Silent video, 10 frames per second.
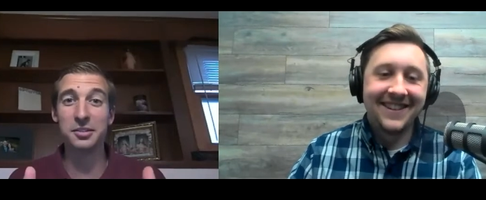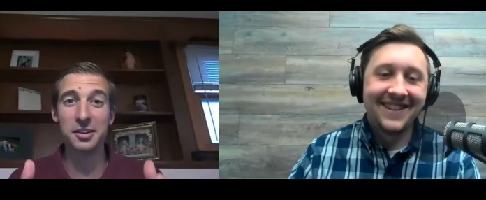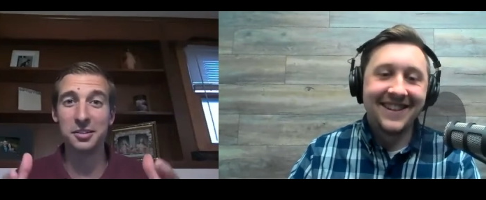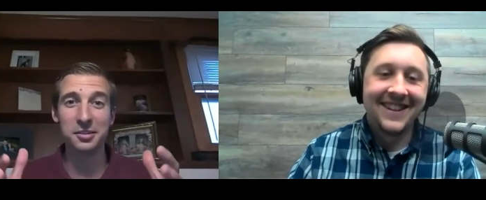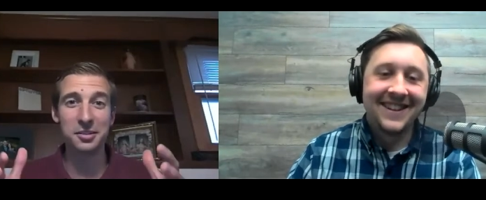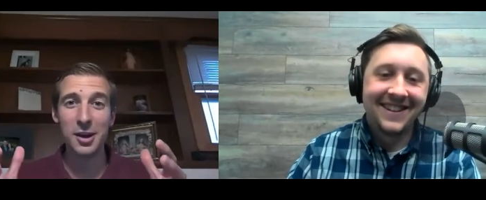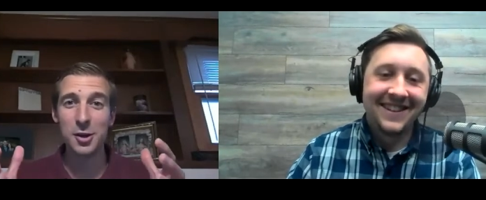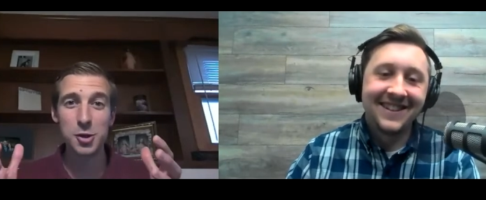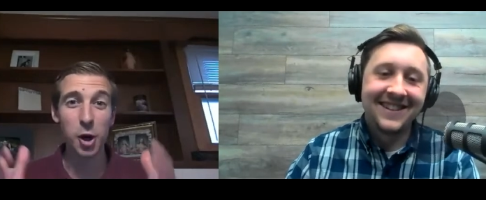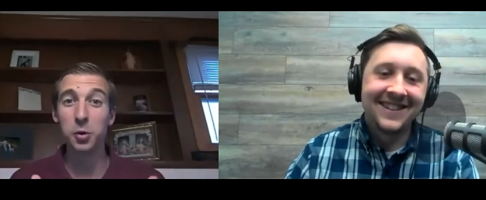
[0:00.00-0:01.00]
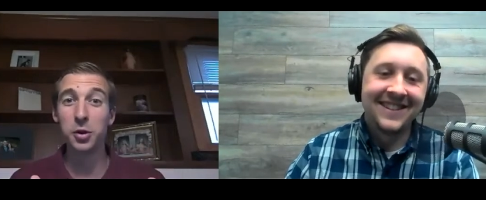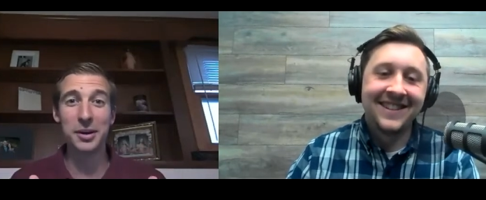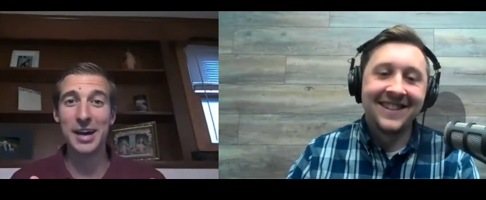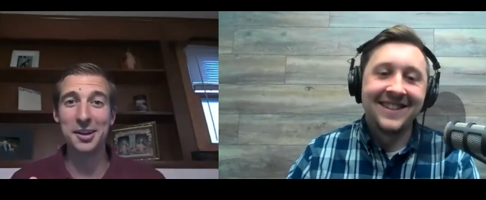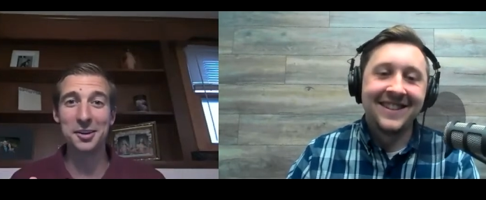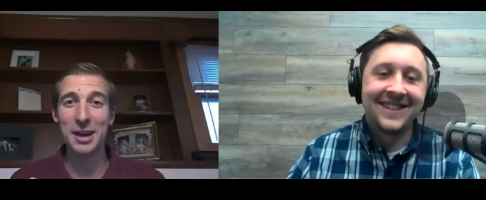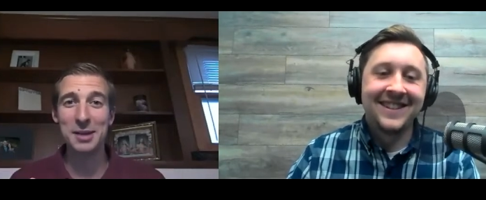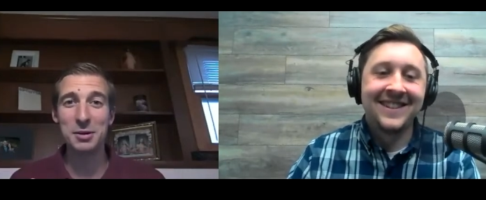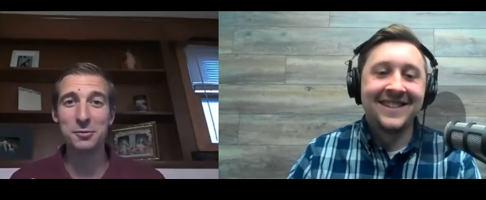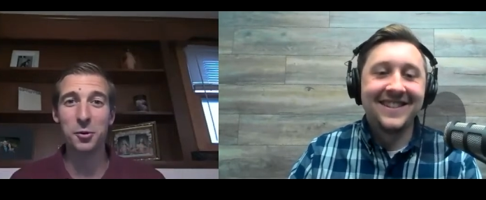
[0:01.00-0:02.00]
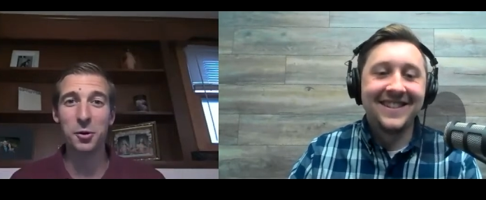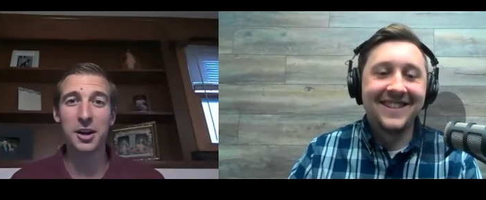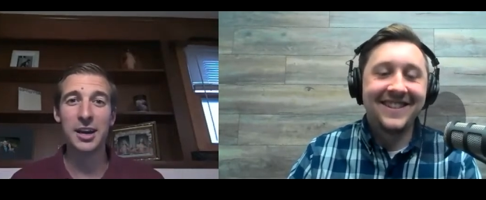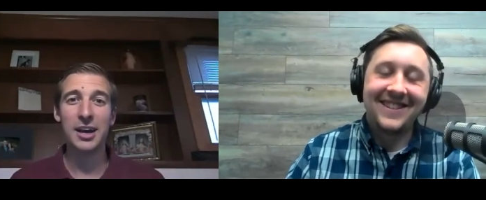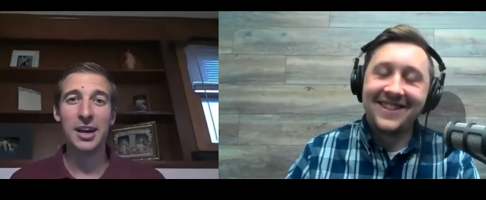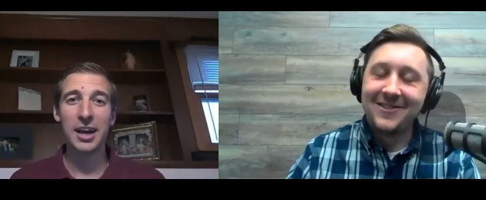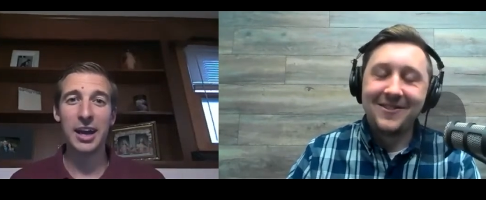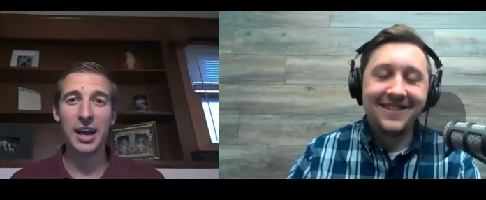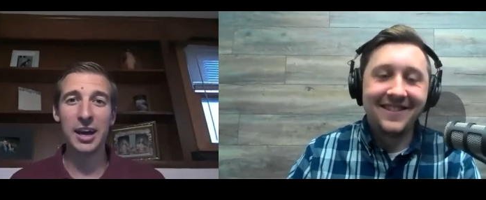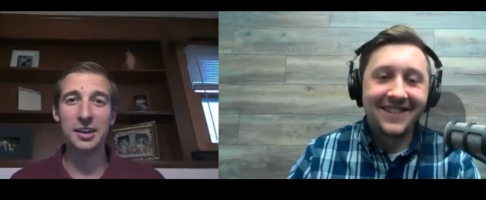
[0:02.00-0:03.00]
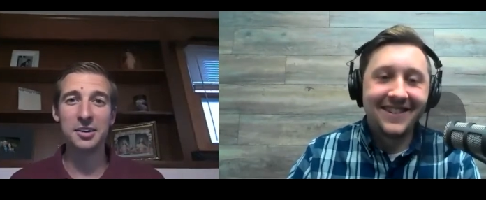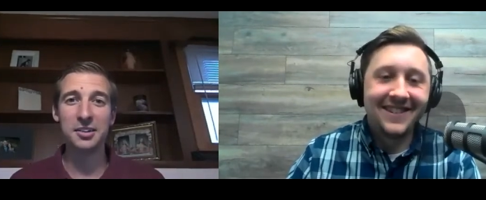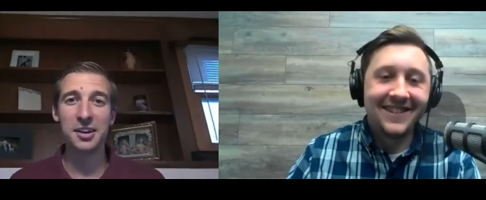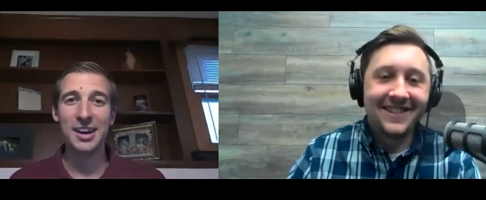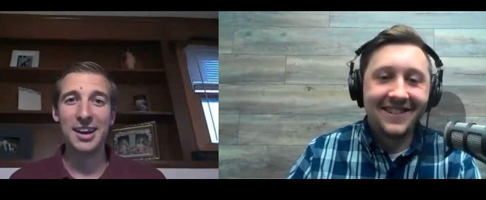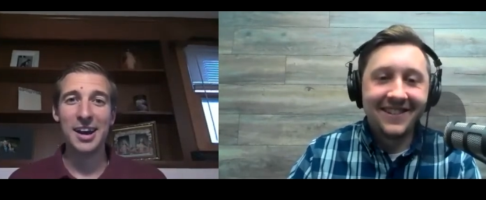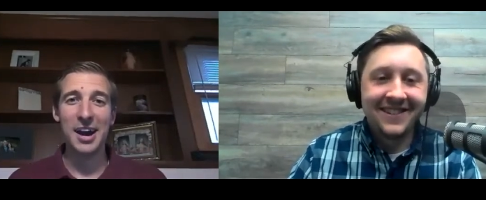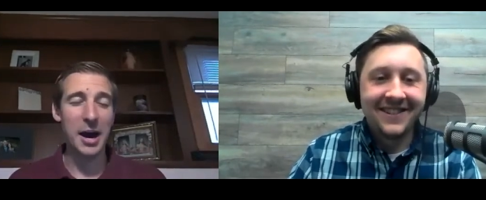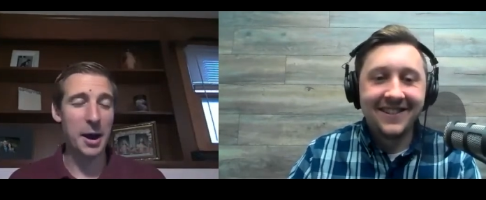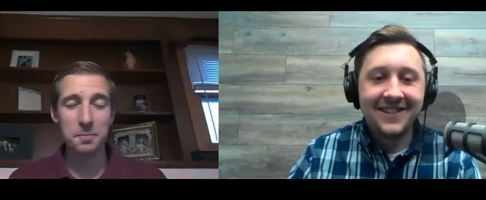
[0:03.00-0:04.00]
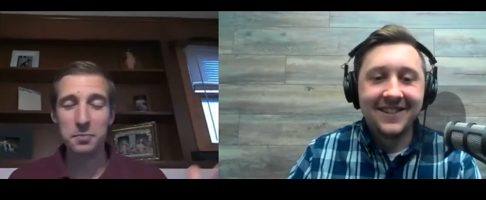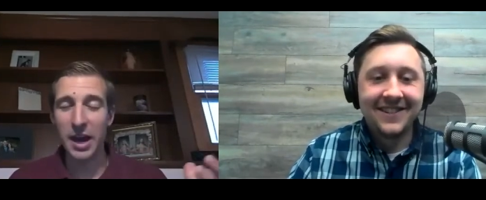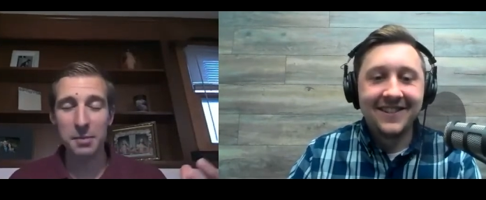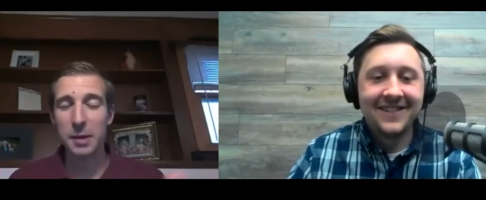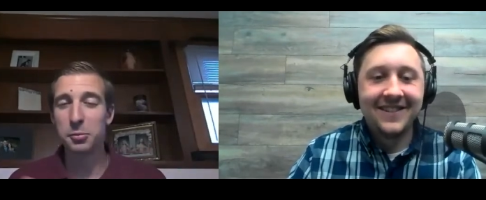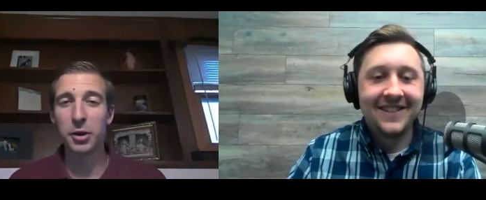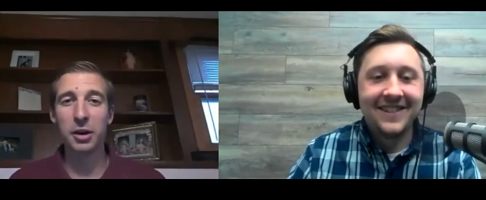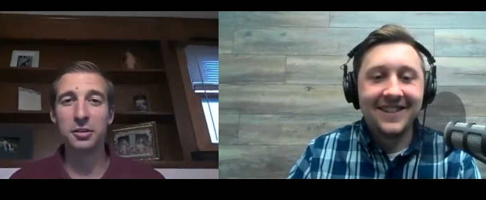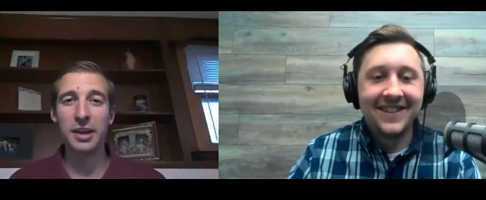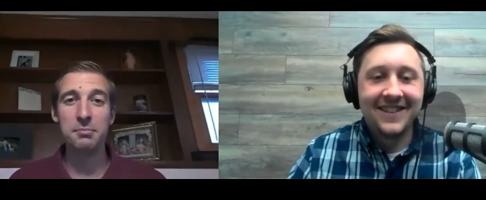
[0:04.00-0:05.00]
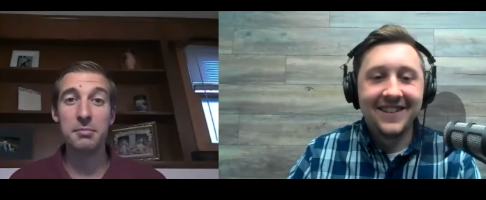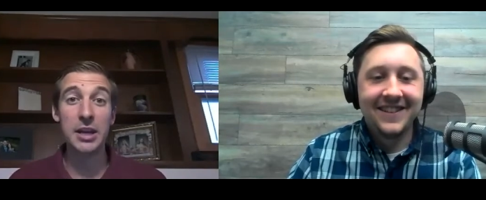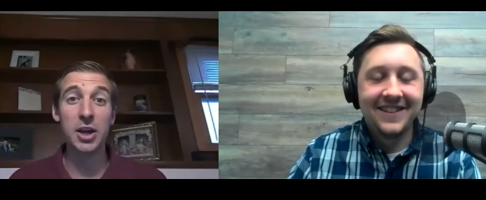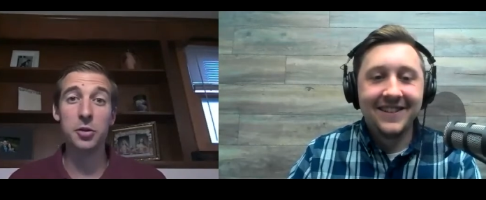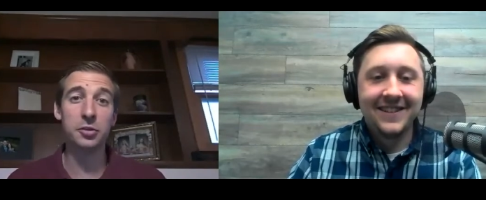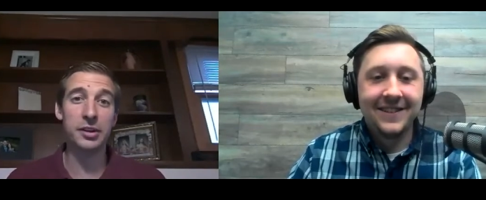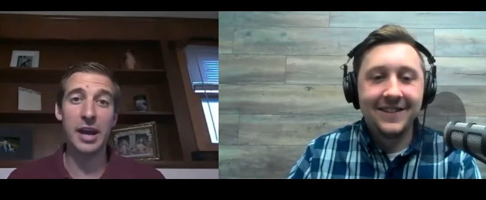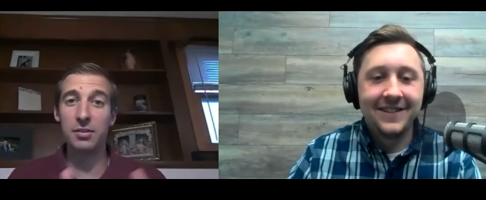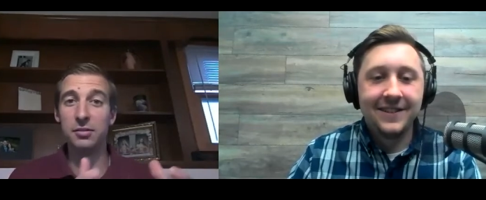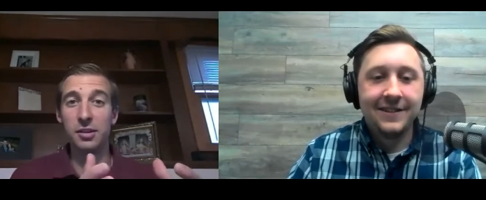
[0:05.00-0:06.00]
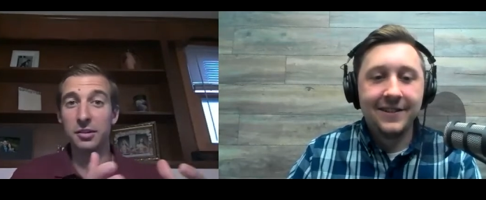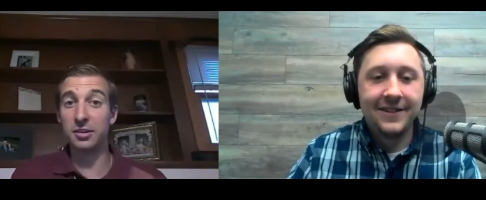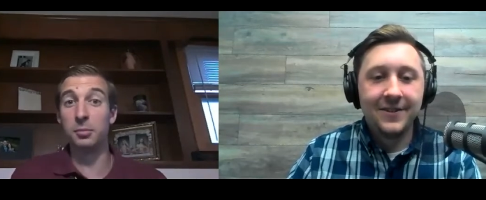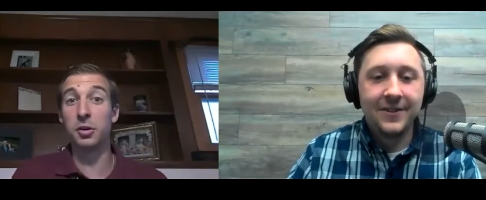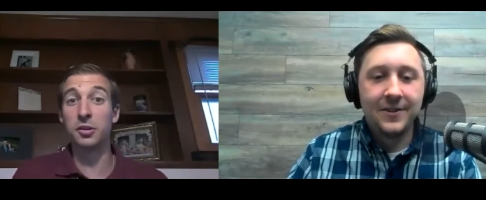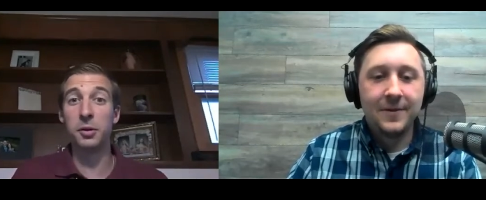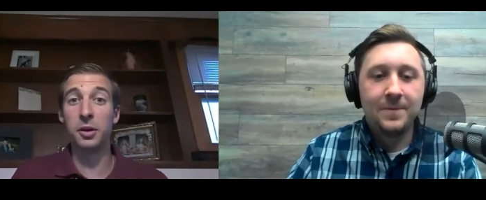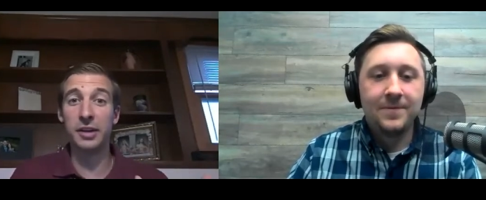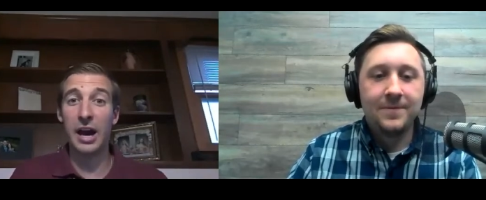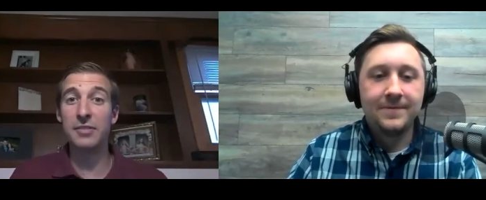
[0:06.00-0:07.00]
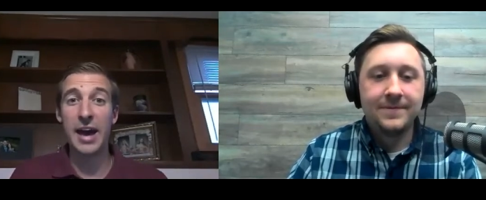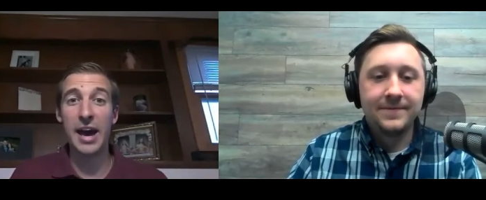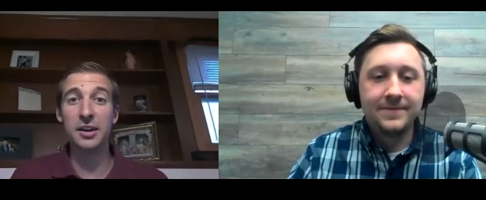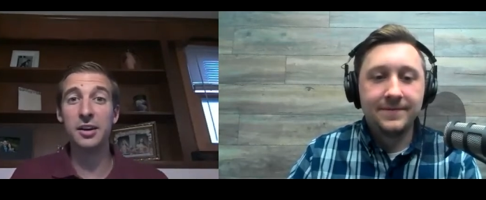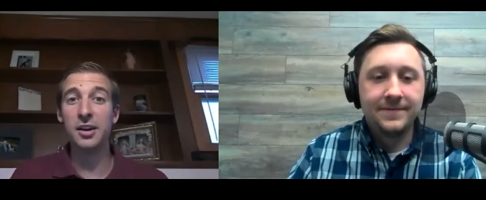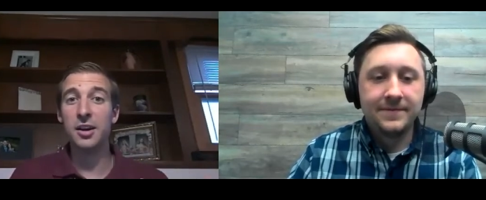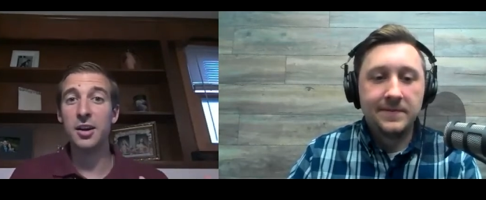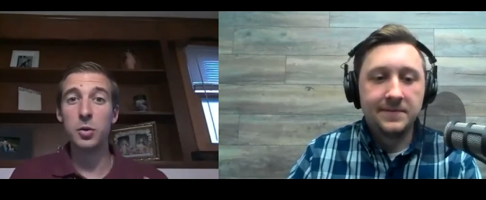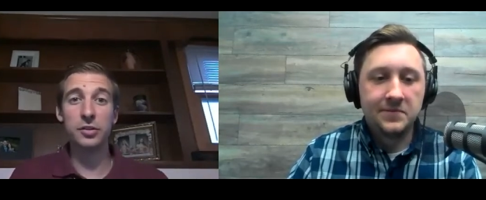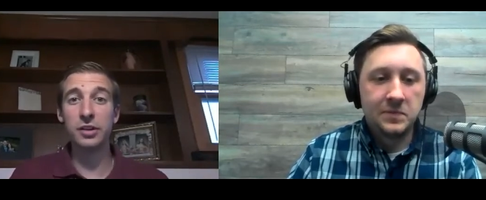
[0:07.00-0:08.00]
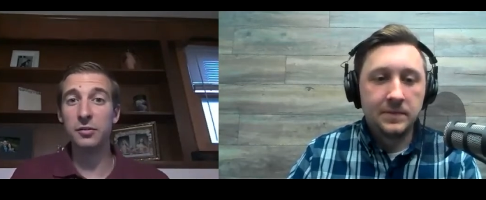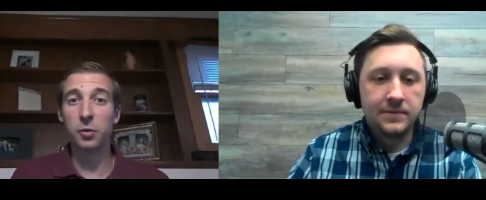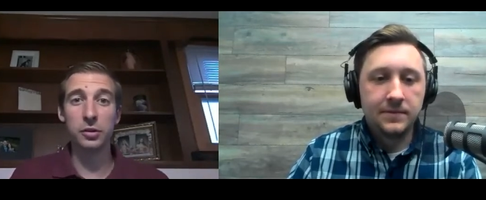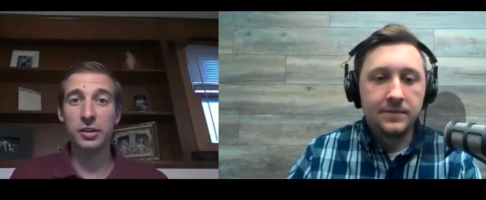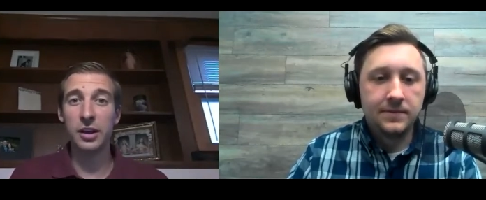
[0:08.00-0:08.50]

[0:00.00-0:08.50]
Speaker 1: I'm realizing this is totally what God has made me for. And um, yeah, my prayer is that many others can have a, a similar experience that I've had with C